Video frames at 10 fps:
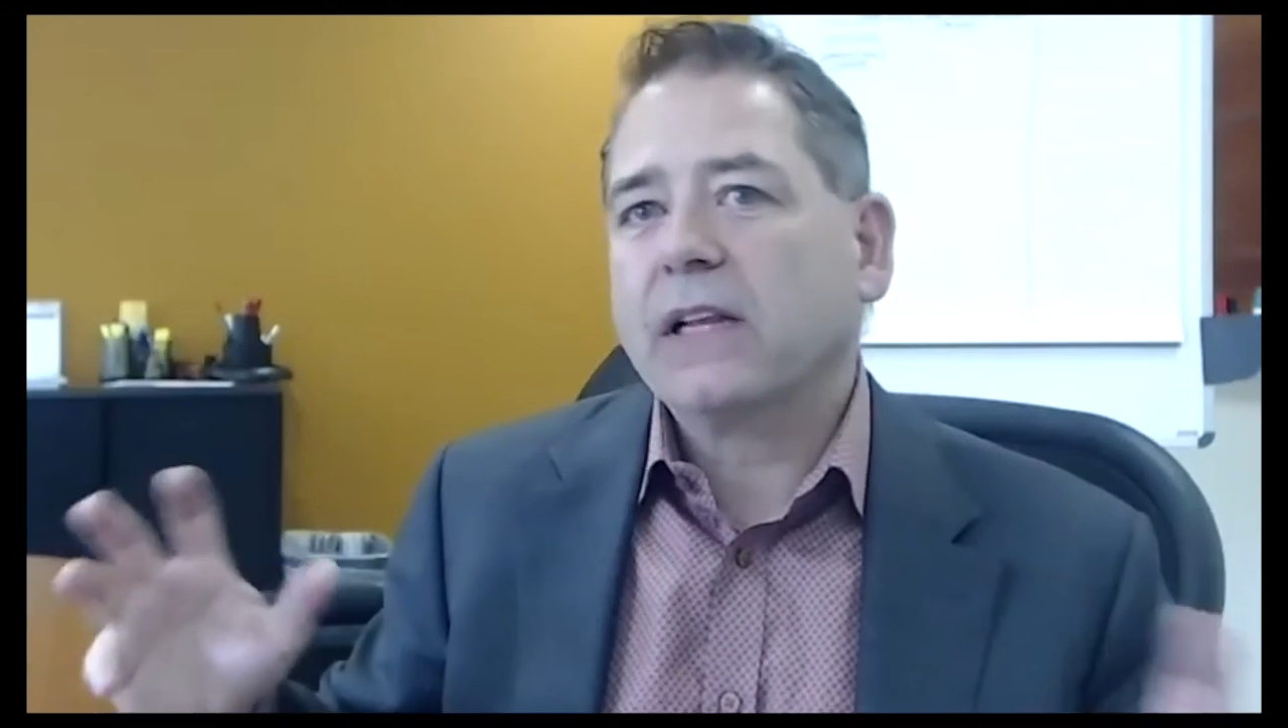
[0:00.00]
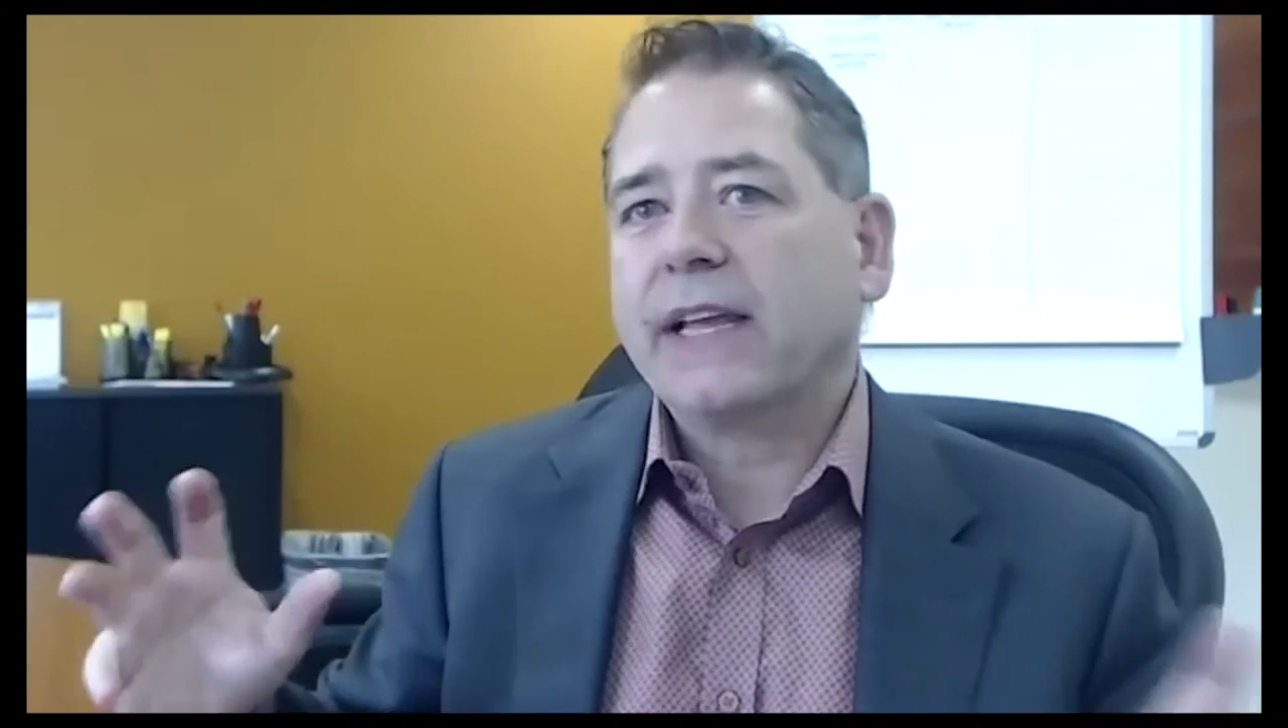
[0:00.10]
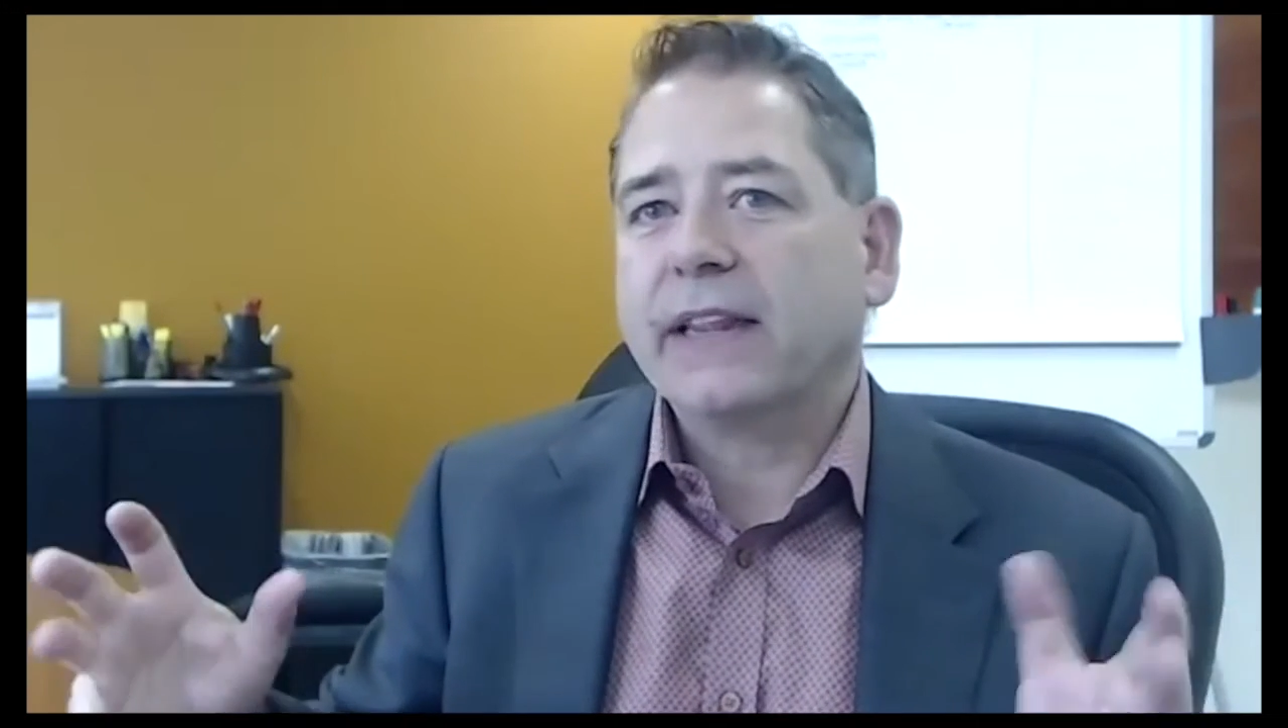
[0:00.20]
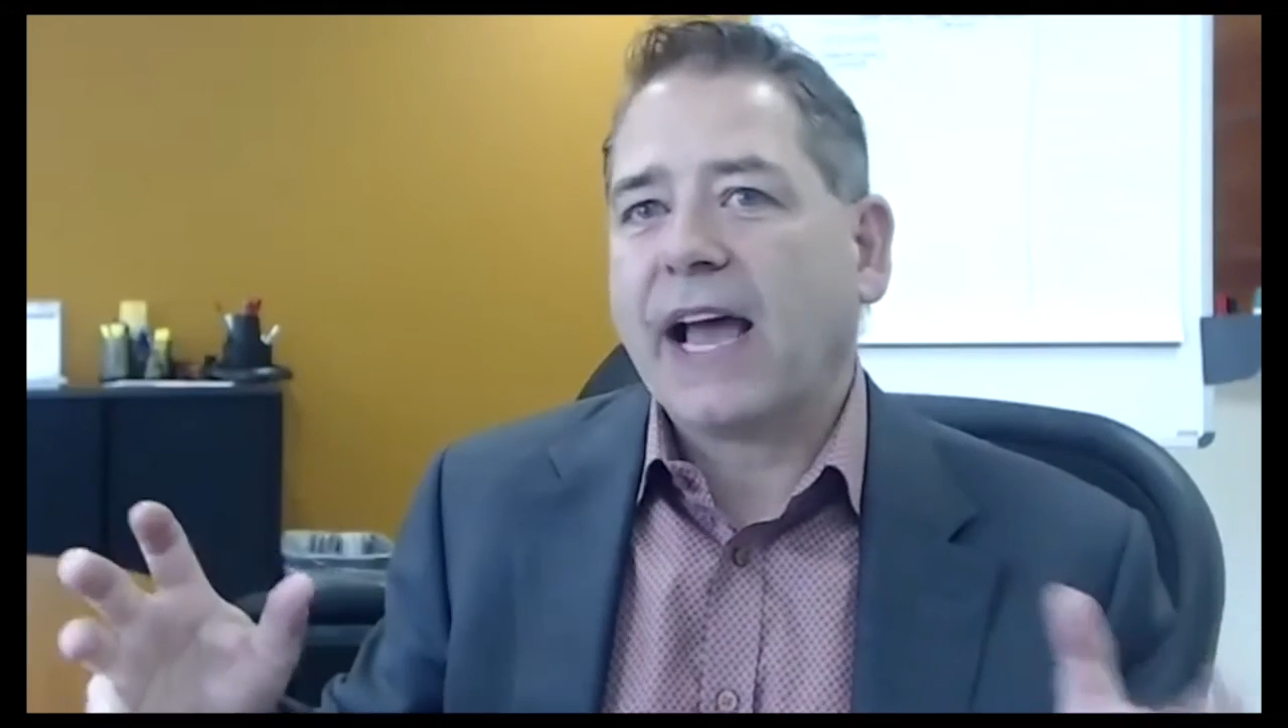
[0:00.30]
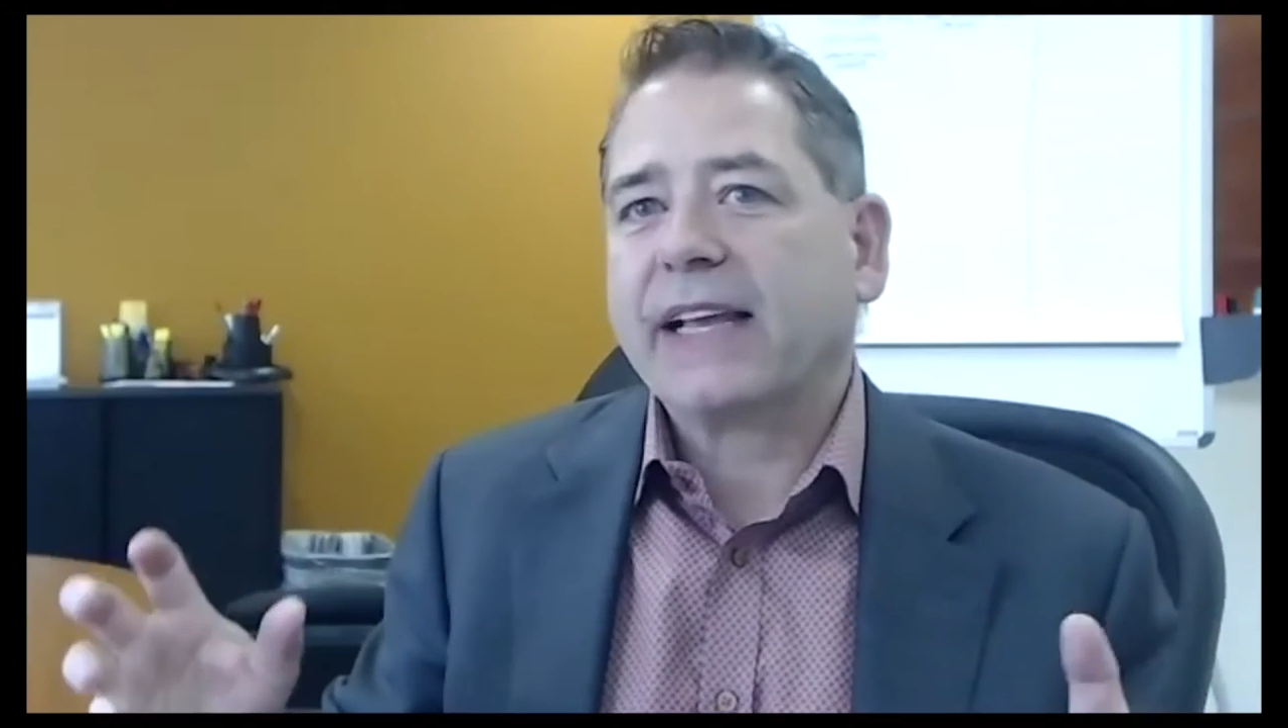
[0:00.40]

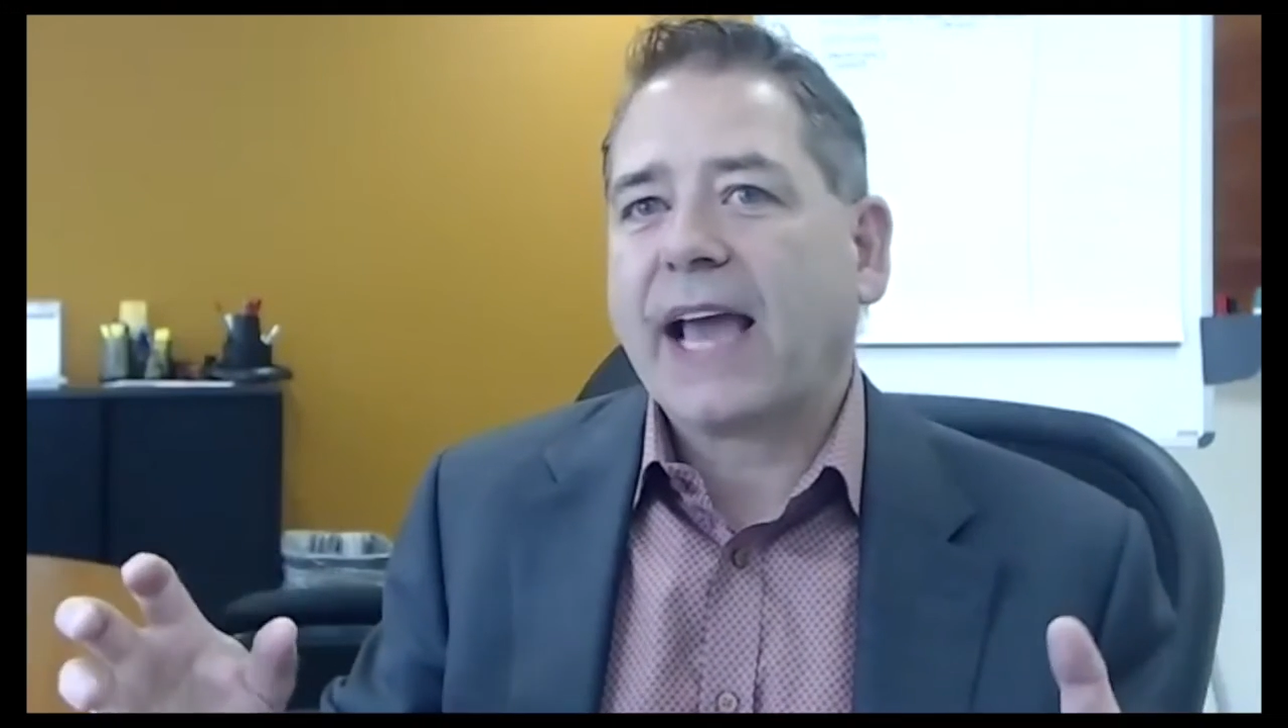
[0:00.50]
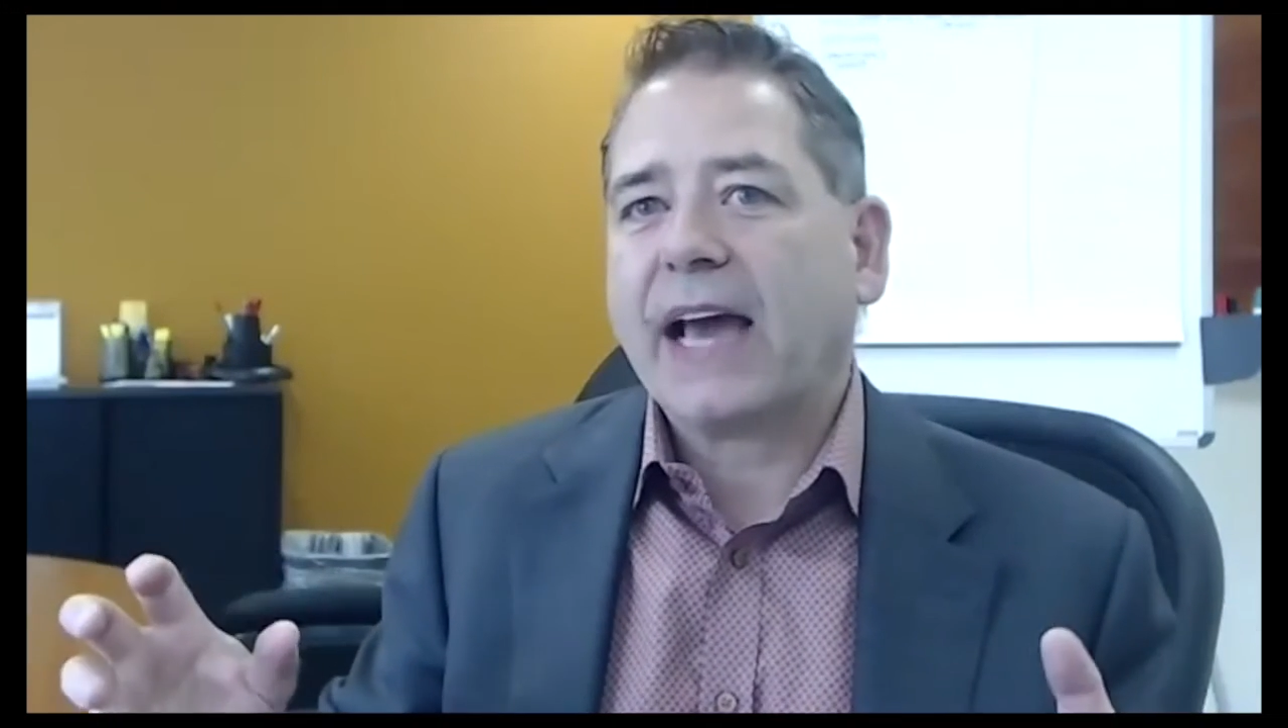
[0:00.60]
in that